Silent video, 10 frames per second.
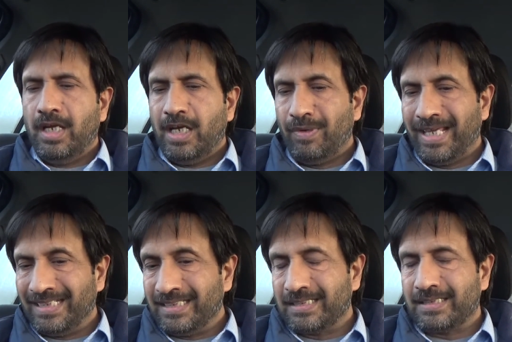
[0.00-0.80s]
now
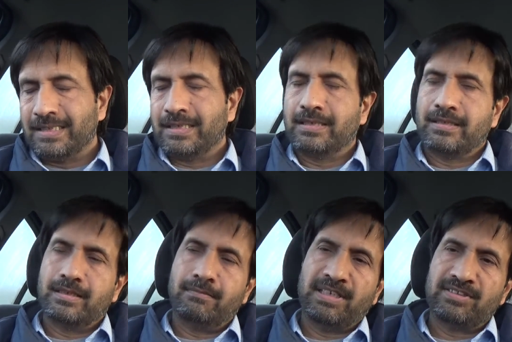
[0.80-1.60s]
another
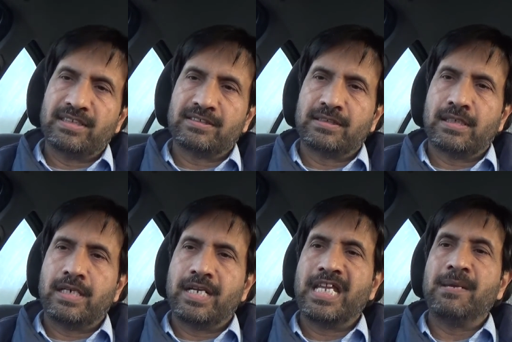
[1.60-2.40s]
uh, method is the
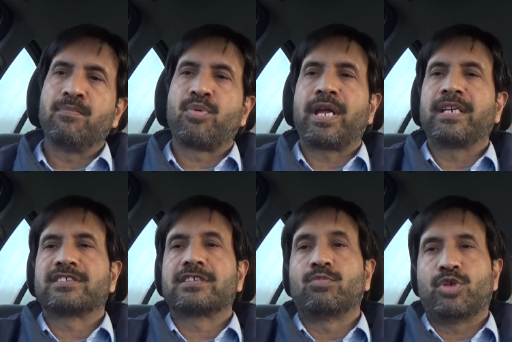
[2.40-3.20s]
deep brain
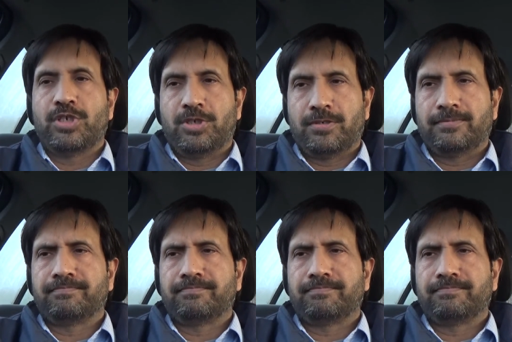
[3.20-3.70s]
stimulation